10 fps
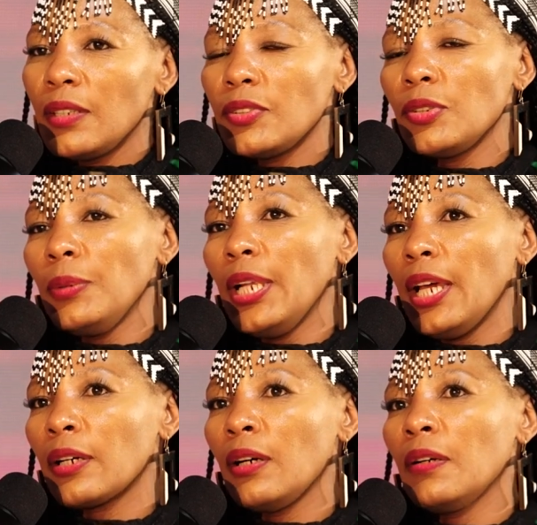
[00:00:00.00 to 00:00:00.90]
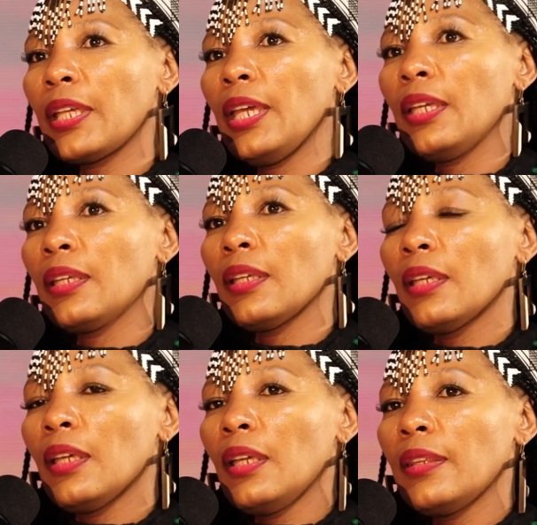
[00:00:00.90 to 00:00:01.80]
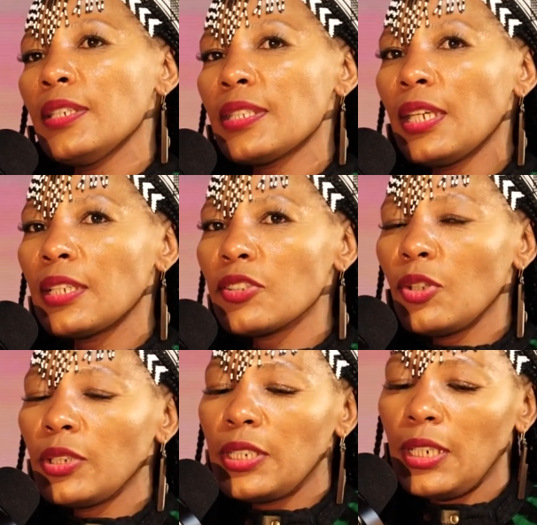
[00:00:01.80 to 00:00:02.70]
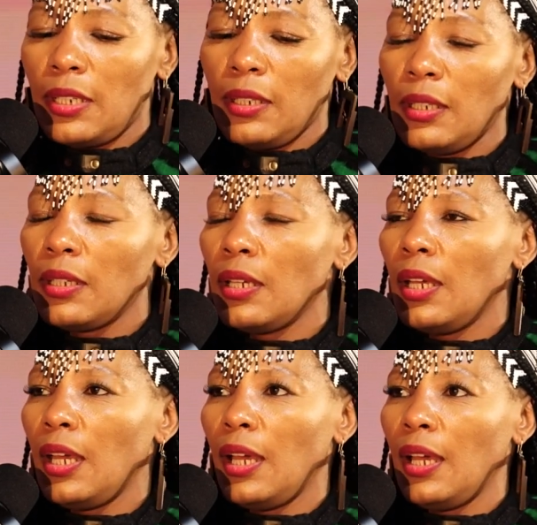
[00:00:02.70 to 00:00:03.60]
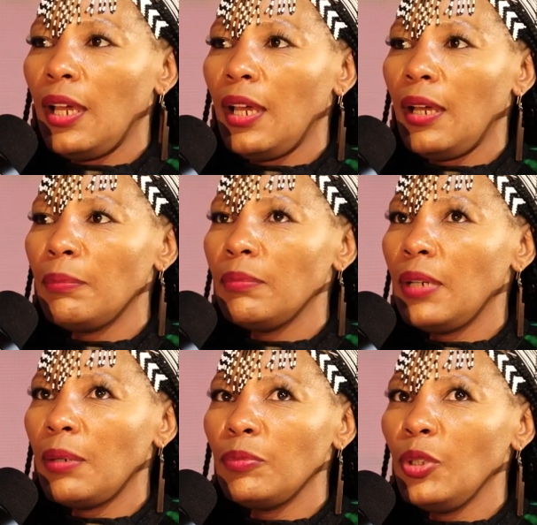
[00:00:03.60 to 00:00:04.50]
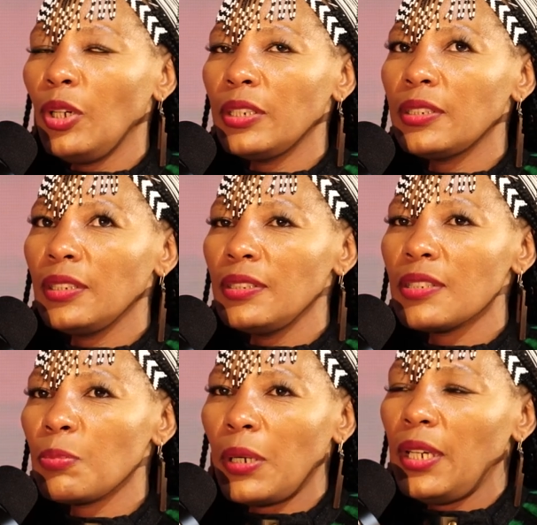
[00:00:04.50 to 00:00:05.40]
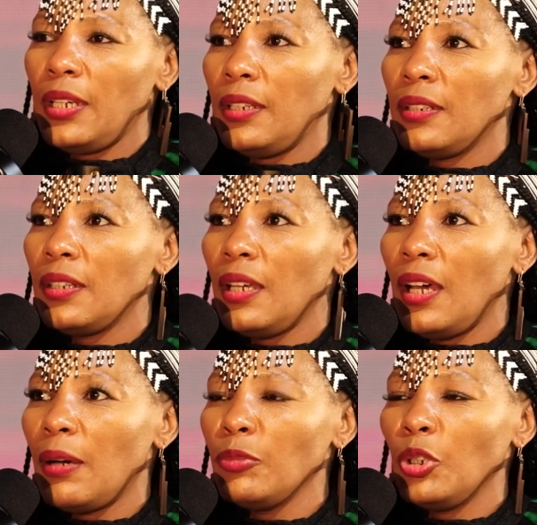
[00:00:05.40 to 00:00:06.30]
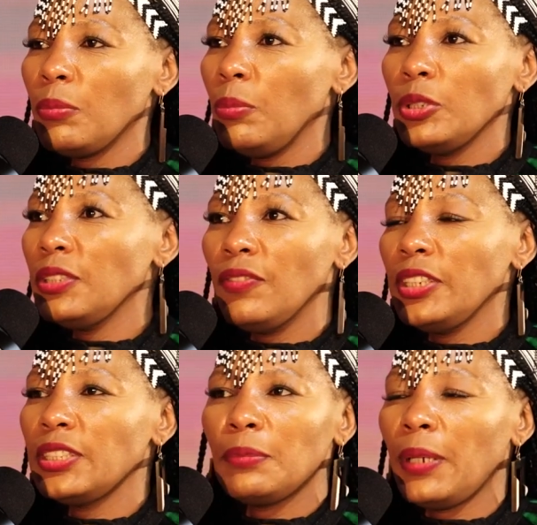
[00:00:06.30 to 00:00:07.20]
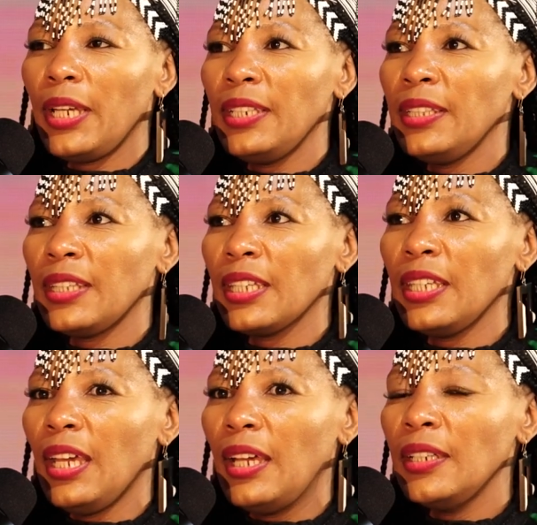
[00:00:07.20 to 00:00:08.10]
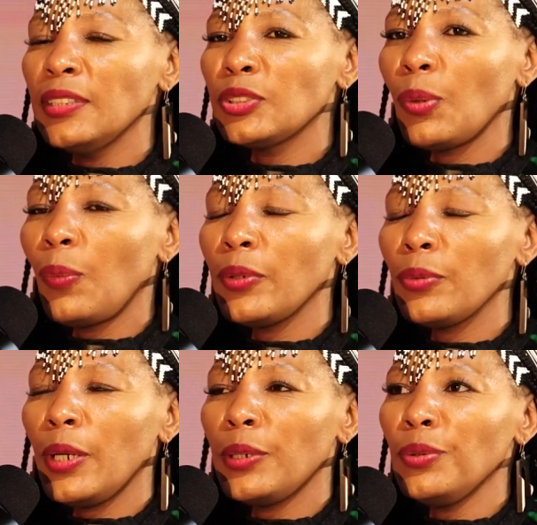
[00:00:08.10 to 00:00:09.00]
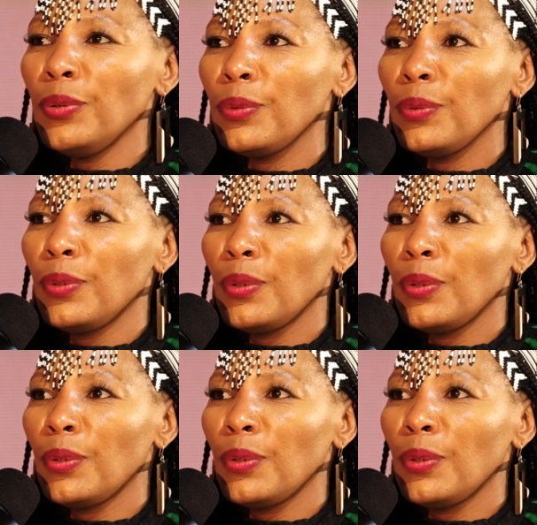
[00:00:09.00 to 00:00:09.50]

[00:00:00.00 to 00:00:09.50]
To be like, okay, this thing is not here. I'm not inspired. I'm not motivated by anything here. So what do I do?